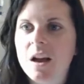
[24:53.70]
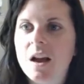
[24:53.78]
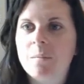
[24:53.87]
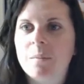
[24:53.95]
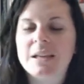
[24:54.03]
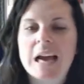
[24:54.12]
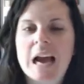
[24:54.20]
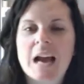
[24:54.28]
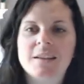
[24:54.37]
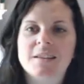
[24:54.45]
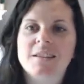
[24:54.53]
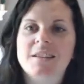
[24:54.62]
my
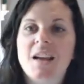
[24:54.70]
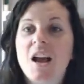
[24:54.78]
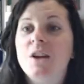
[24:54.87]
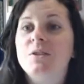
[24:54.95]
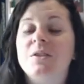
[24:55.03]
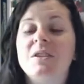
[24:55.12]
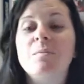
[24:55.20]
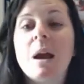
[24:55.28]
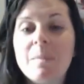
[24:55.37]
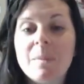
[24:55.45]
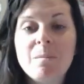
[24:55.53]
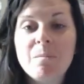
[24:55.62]
tasks. So this
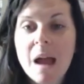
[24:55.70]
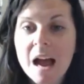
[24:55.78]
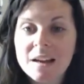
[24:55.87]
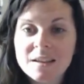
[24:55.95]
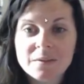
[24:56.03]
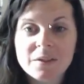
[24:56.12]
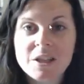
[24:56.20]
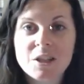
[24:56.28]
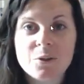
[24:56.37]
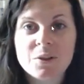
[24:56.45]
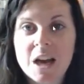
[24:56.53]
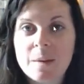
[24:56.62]
might be massively
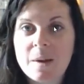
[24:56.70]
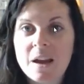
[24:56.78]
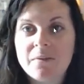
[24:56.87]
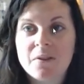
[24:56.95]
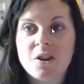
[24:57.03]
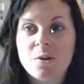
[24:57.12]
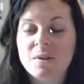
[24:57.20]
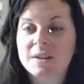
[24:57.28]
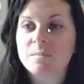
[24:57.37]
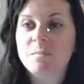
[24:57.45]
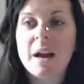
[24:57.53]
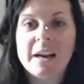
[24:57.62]
too type A for you. This
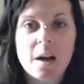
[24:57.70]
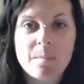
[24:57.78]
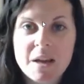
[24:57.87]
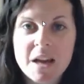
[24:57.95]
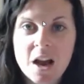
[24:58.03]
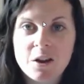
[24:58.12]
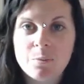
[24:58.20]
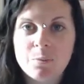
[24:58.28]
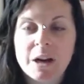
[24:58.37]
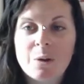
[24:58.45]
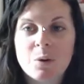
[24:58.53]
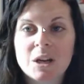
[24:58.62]
might not be how your
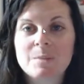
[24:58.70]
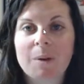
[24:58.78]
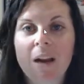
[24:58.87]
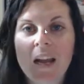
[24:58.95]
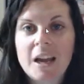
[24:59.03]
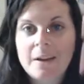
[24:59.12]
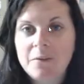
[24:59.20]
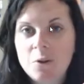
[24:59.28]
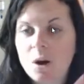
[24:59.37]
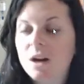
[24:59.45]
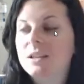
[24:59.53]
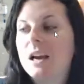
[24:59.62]
brain works, but if you
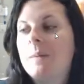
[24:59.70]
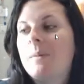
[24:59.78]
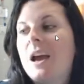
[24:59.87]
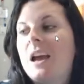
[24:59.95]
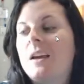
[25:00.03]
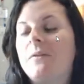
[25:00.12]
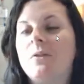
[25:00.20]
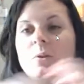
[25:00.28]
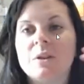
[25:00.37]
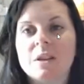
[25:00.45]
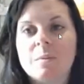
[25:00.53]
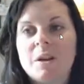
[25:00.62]
are type A, if you are
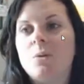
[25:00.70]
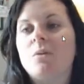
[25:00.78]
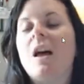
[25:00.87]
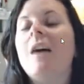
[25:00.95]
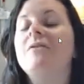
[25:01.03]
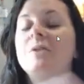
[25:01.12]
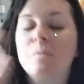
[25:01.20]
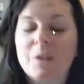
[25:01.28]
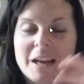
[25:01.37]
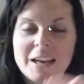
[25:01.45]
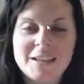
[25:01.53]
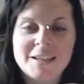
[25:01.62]
somebody who loves your
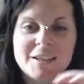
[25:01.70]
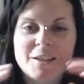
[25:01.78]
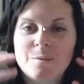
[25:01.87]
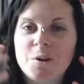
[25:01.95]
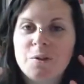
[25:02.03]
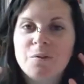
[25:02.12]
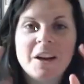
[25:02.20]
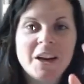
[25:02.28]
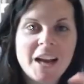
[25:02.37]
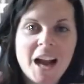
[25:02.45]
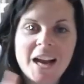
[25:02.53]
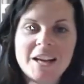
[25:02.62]
planning system, you're
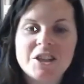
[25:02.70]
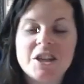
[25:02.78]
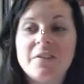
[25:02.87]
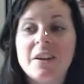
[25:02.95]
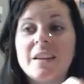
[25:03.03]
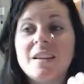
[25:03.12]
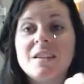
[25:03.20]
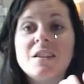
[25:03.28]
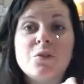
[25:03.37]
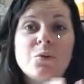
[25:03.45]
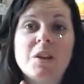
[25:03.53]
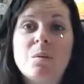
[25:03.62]
very high achieving, and this
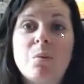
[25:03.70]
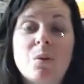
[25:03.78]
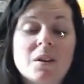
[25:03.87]
is really important